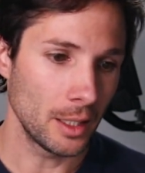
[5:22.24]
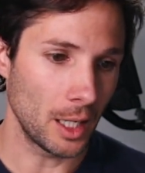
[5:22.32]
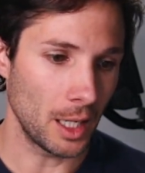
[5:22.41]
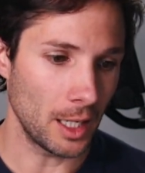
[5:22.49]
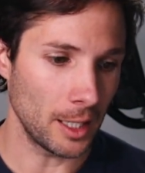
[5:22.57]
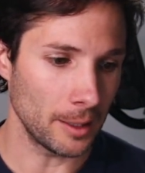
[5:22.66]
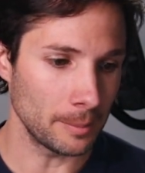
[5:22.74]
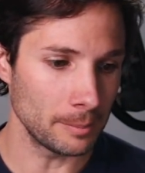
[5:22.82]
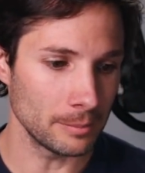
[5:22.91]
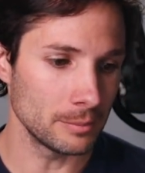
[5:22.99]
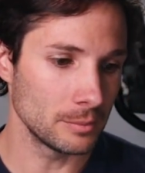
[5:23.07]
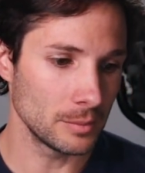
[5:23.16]

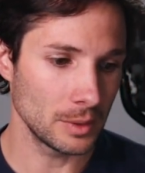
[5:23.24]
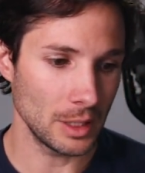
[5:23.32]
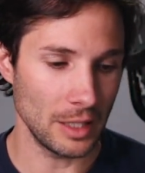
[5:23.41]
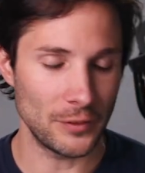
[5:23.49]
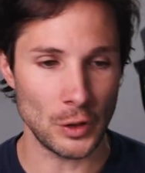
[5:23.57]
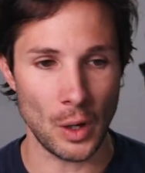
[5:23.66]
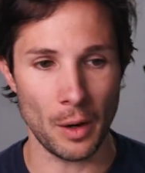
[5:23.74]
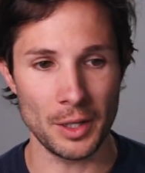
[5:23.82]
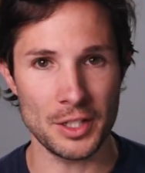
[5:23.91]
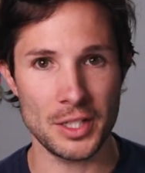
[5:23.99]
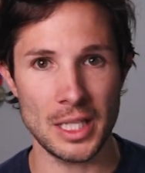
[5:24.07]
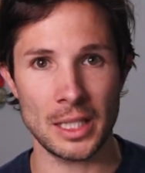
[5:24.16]
Um, if you're
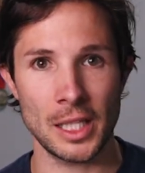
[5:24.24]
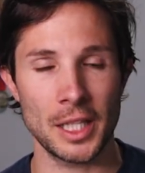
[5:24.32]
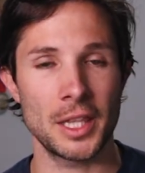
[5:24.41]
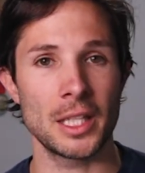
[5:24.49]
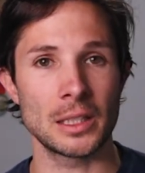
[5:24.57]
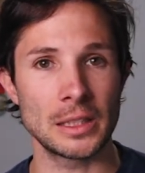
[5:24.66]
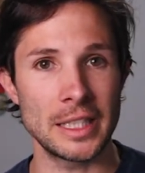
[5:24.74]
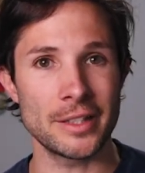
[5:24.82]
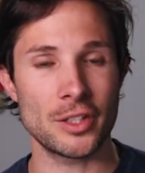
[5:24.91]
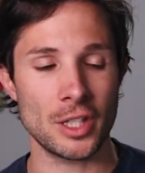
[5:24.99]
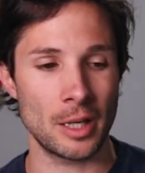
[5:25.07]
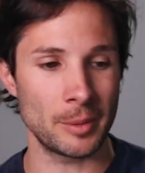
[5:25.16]
already seeing like the
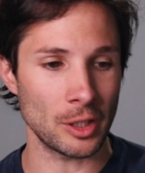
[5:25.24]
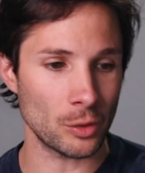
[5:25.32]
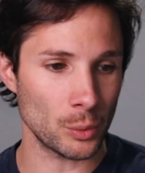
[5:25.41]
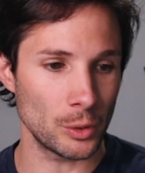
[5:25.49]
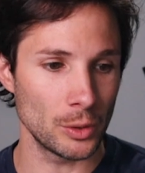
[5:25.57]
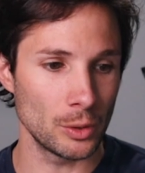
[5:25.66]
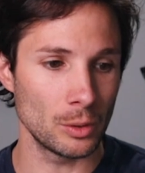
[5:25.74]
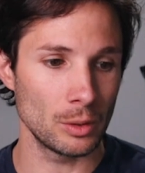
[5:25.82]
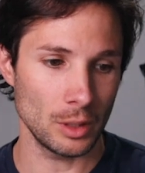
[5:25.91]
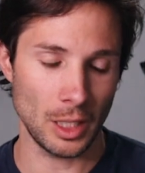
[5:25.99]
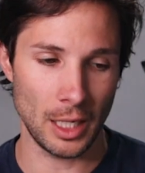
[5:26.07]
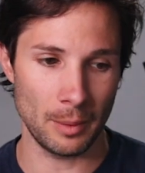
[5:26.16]
elites coming
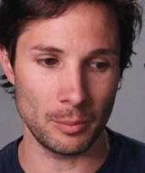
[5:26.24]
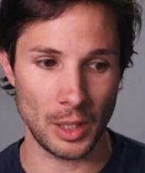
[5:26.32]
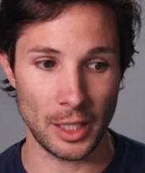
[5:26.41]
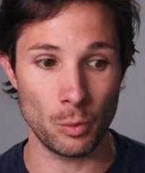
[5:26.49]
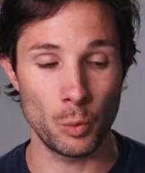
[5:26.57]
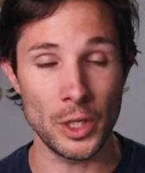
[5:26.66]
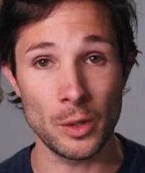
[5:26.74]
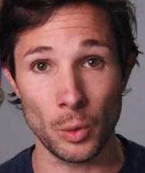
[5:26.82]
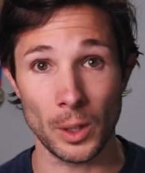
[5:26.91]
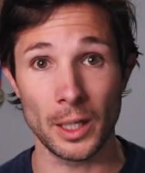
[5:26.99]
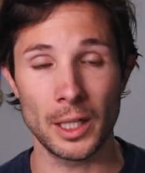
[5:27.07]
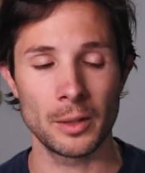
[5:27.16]
through, um, like we
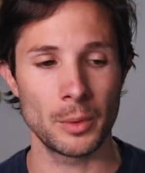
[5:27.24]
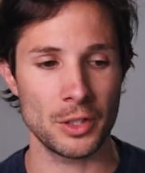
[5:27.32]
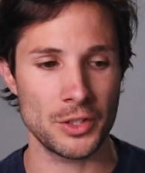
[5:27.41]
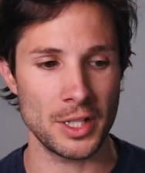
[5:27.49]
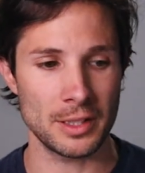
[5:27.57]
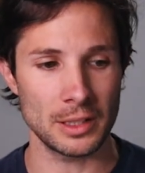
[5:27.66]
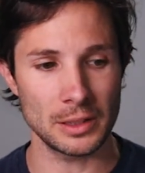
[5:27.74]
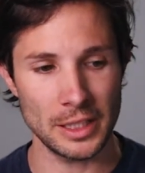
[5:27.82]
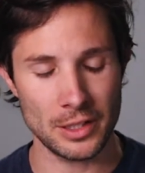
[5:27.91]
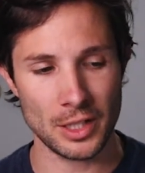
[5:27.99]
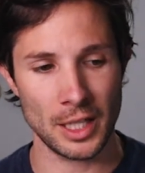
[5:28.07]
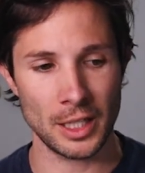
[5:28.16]
were, we were seeing the
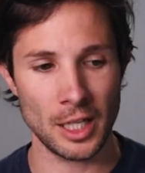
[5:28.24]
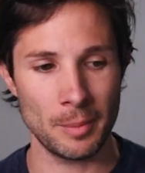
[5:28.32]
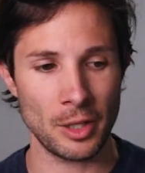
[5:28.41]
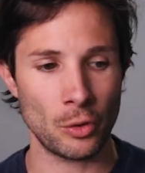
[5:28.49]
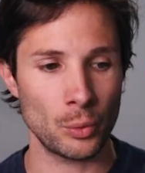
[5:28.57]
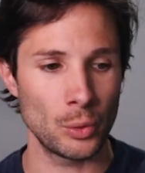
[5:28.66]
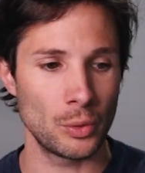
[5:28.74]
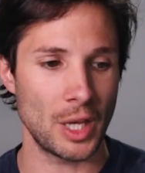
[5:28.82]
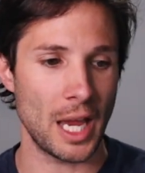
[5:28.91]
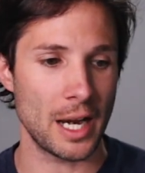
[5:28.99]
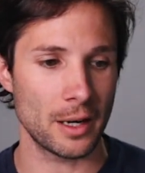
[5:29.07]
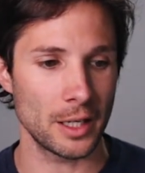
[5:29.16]
elites kind of coming through
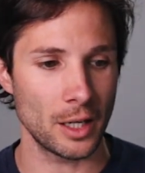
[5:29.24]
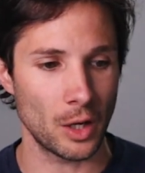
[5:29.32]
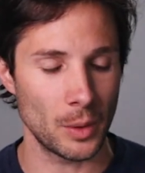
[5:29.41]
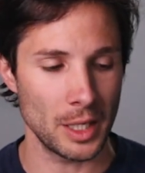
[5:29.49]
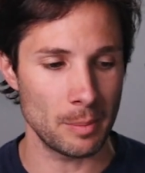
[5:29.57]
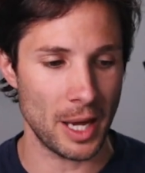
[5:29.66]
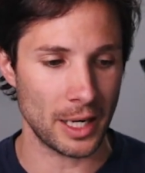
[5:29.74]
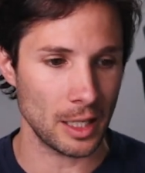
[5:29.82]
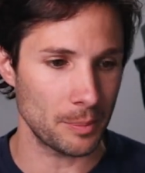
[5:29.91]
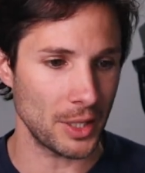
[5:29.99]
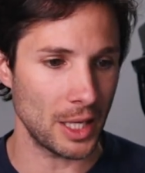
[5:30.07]
that area already back up